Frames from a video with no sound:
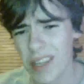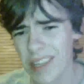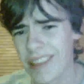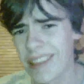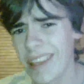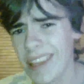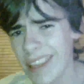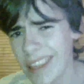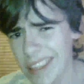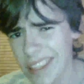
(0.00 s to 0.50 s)
what you
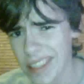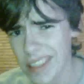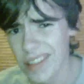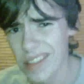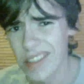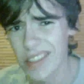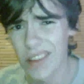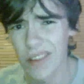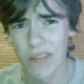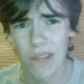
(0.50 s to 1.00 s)
think,
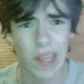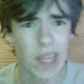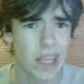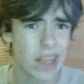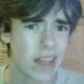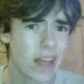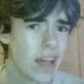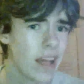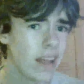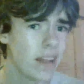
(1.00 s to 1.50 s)
stuff
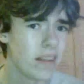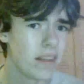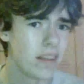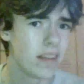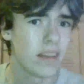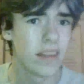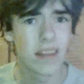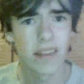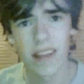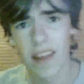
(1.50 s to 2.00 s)
like that.
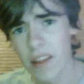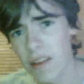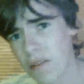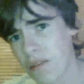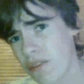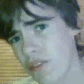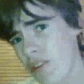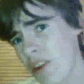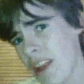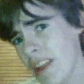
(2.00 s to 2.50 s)
Tell
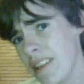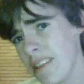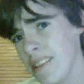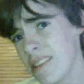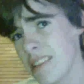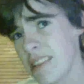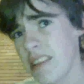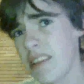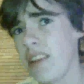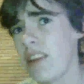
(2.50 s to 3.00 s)
your
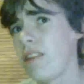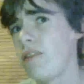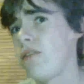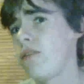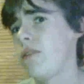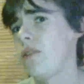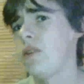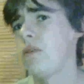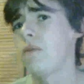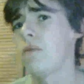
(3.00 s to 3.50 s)
friends
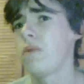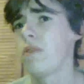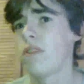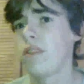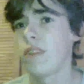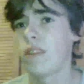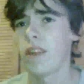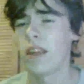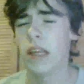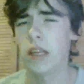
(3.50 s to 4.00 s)
if you
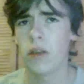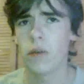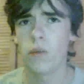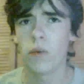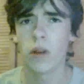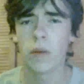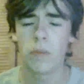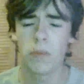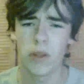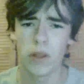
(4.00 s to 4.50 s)
think you
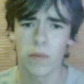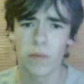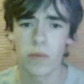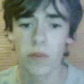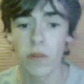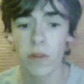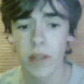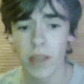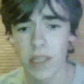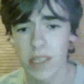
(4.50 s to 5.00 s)
want to put them
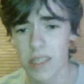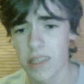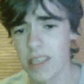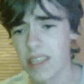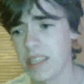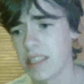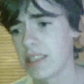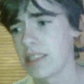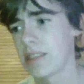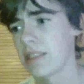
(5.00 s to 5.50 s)
through this.
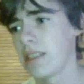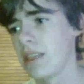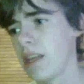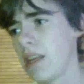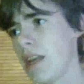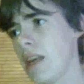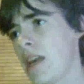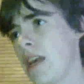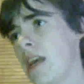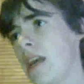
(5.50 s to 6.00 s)

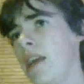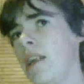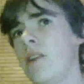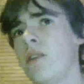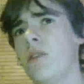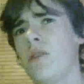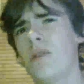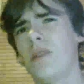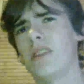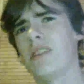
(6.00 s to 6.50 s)
I
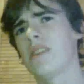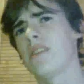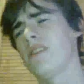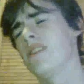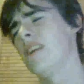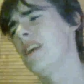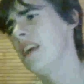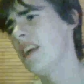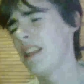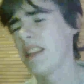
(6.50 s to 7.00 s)
know
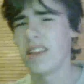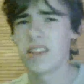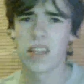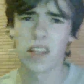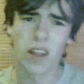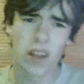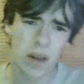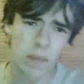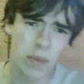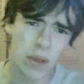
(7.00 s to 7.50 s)
there's
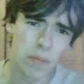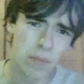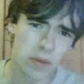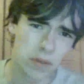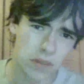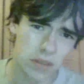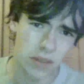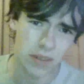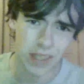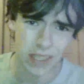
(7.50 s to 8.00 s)
a lot of
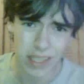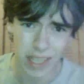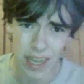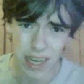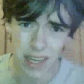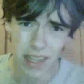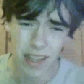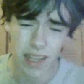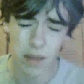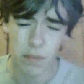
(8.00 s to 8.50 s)
people do this
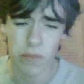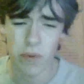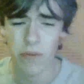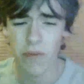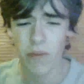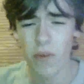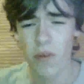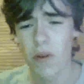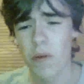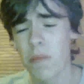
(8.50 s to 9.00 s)
kind of thing
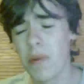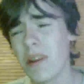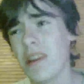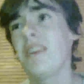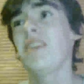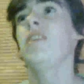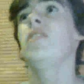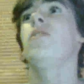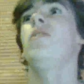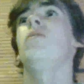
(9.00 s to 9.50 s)
before,
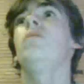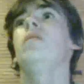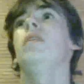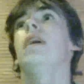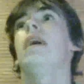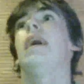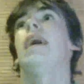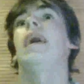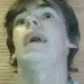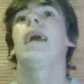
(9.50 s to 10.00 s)
but you know,
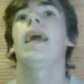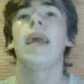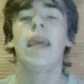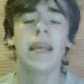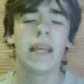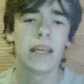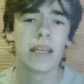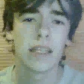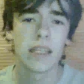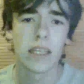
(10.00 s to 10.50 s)

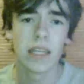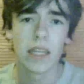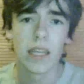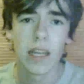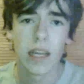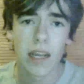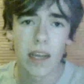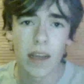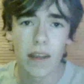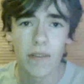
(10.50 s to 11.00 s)
hey,
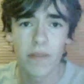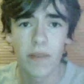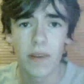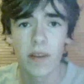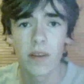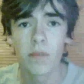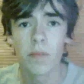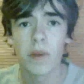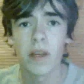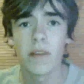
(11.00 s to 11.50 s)
I
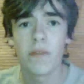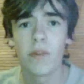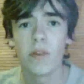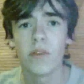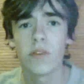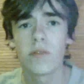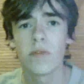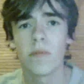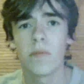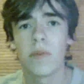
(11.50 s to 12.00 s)
figured my
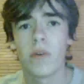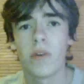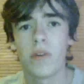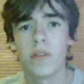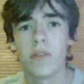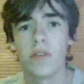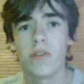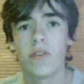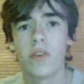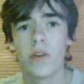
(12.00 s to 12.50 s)
views are
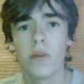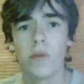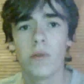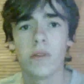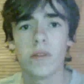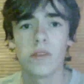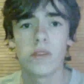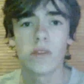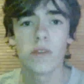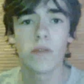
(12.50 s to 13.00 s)
important too.
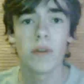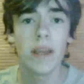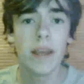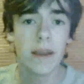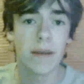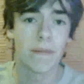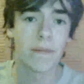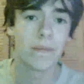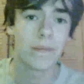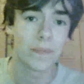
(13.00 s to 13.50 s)
So
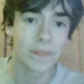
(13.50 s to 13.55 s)
yeah,